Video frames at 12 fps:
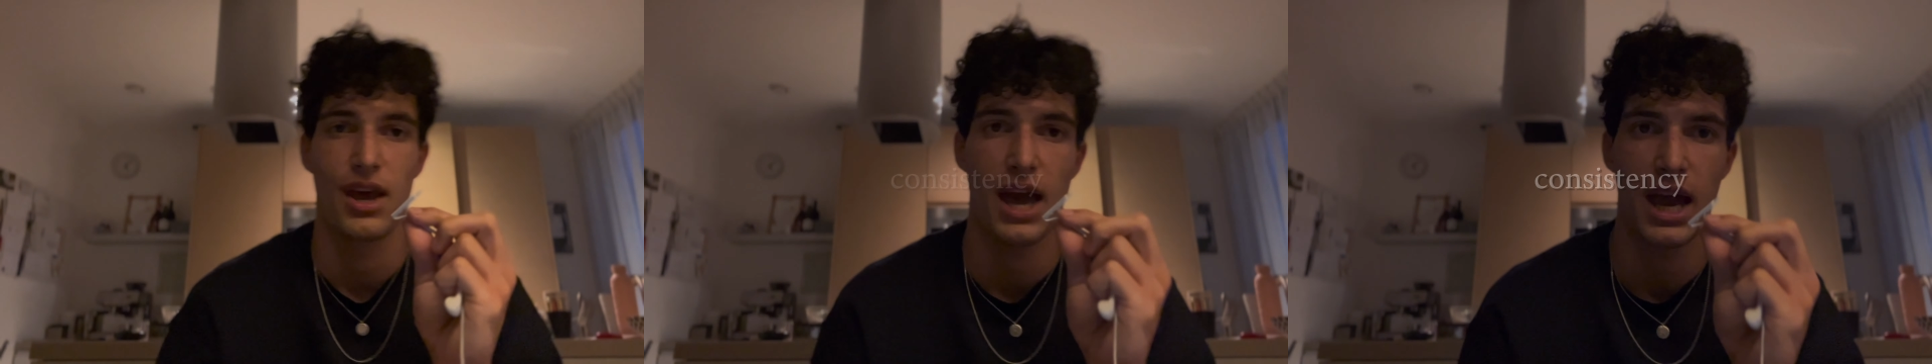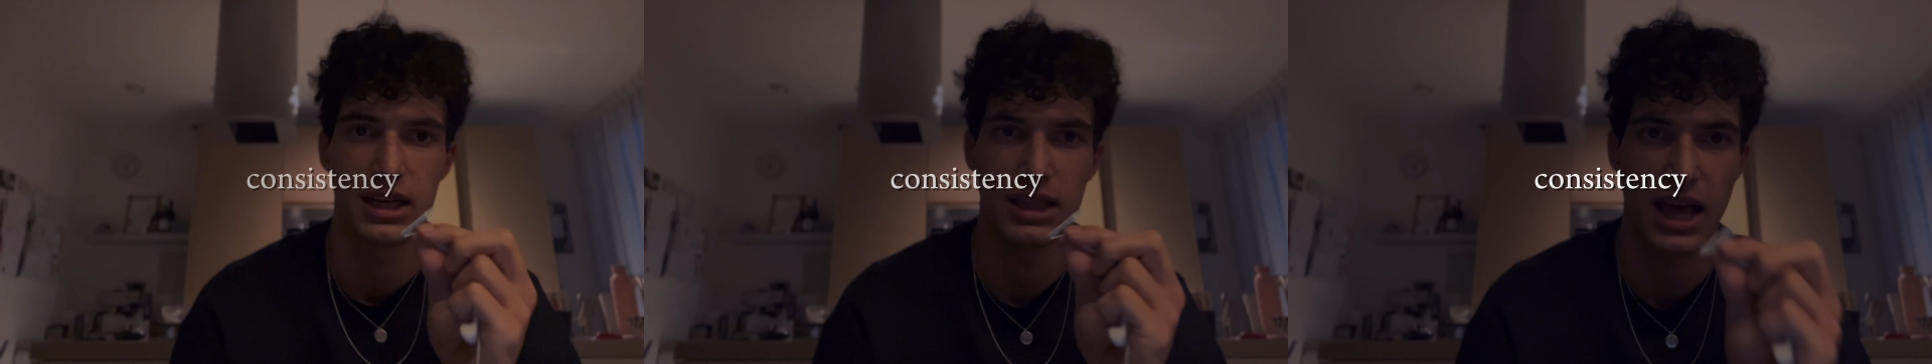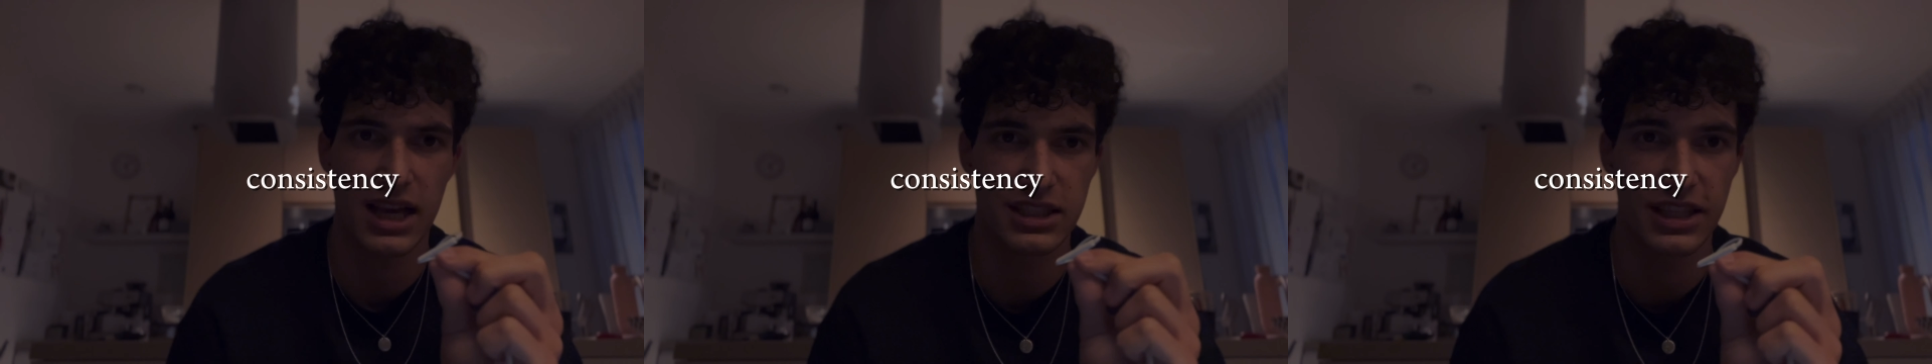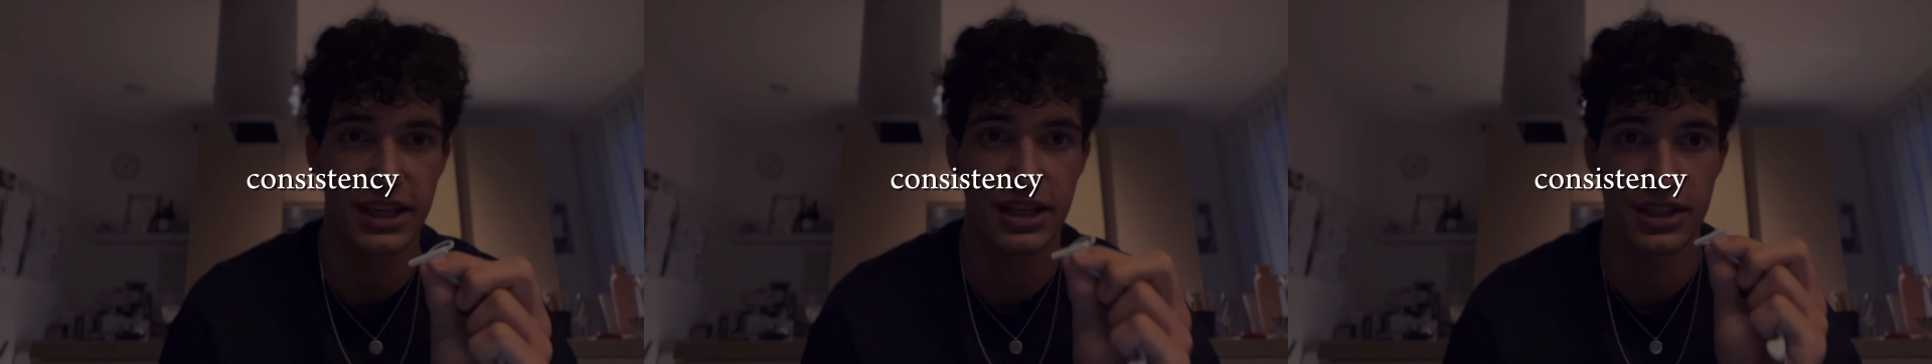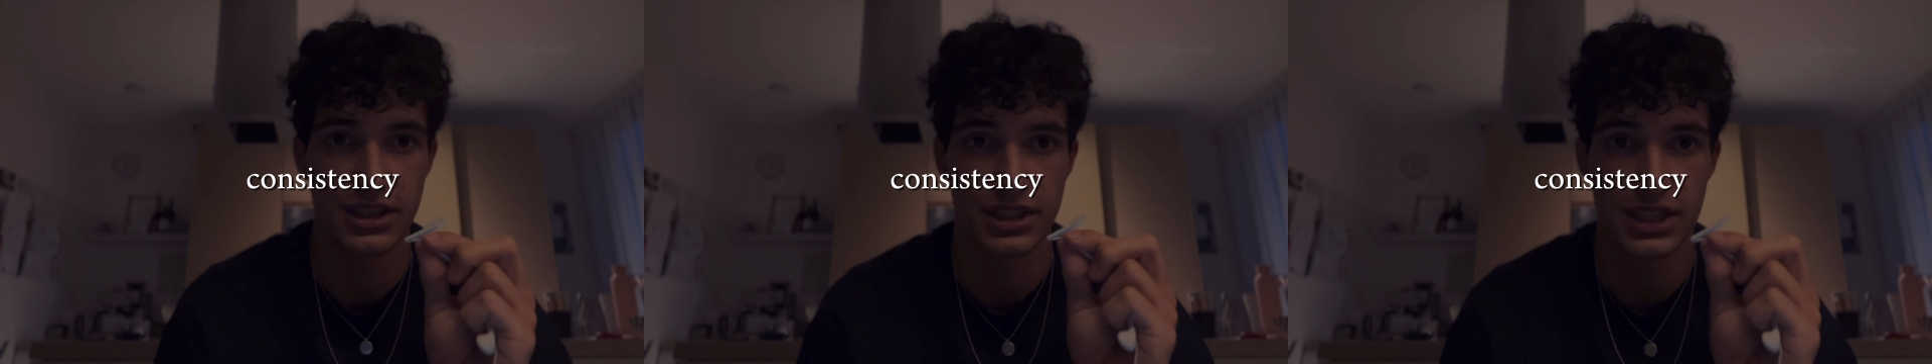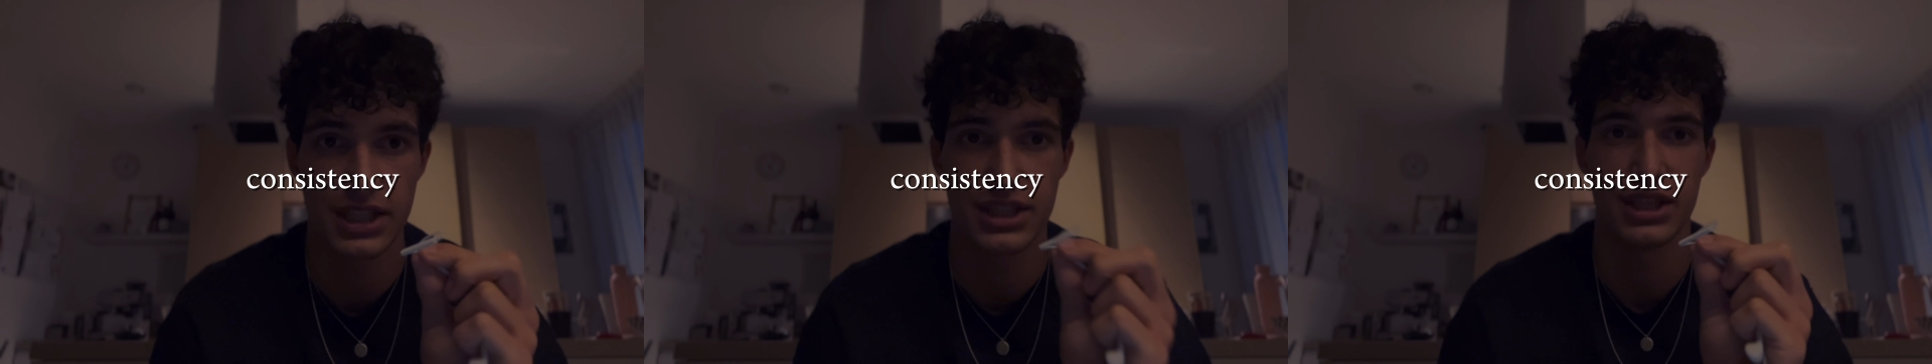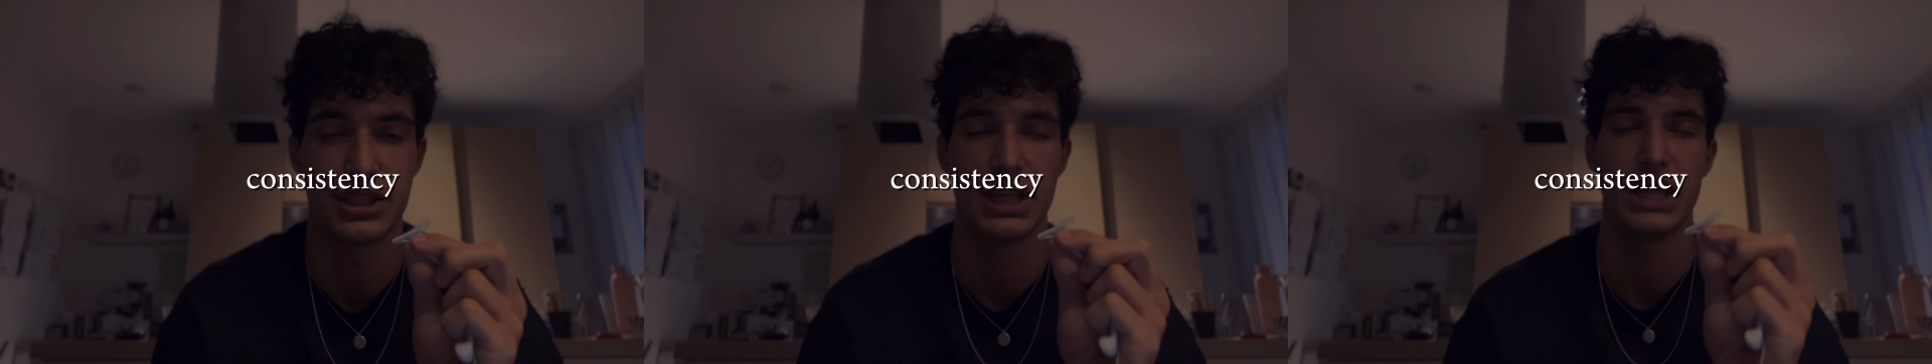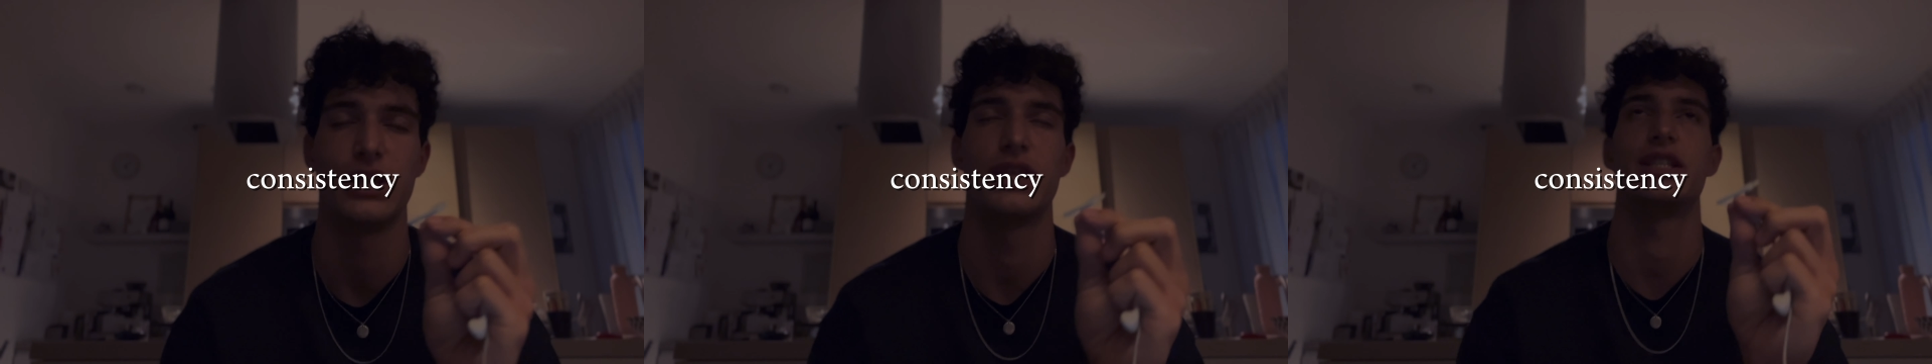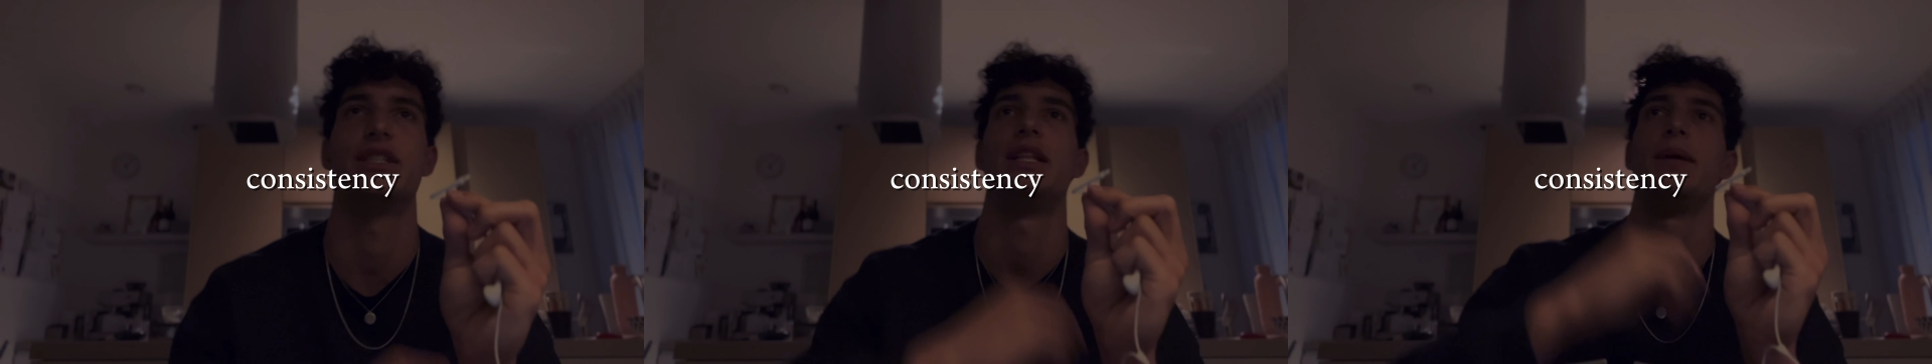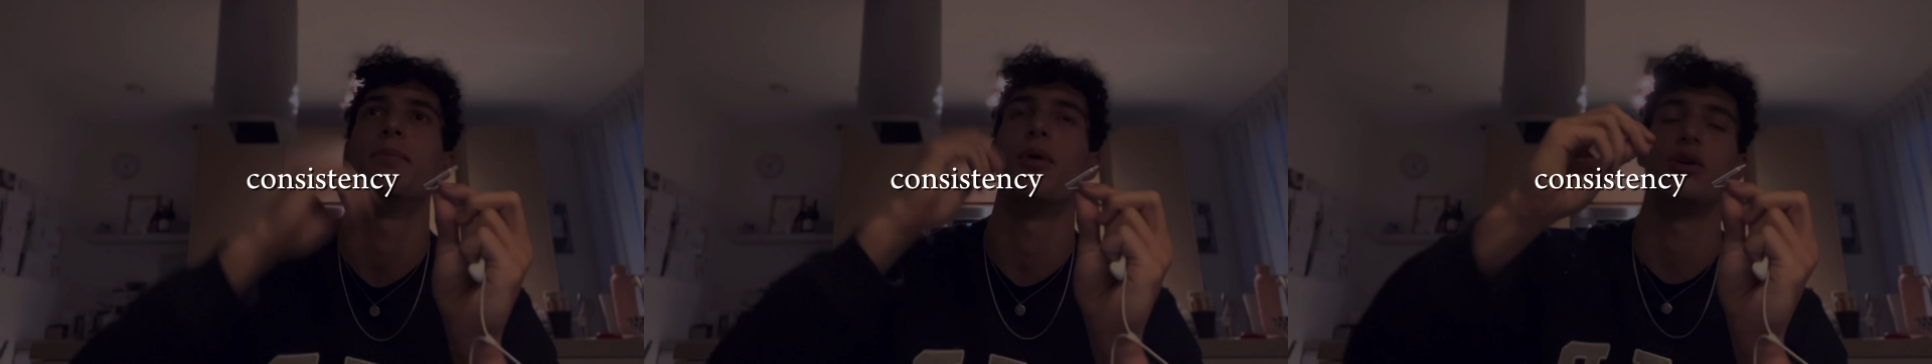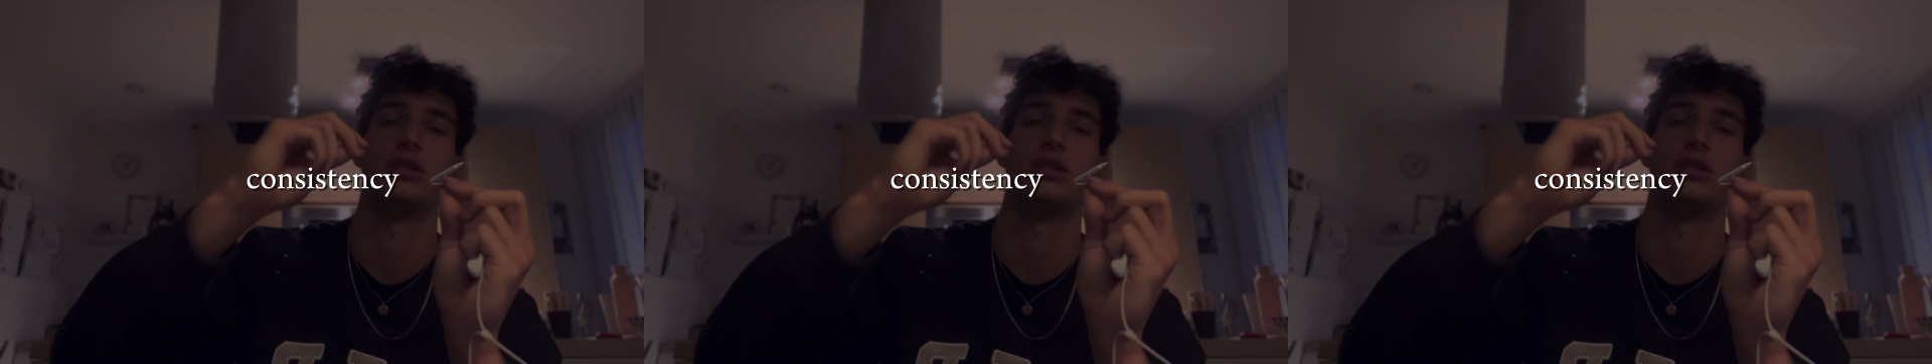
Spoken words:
And lastly, consistency. Now, this is the most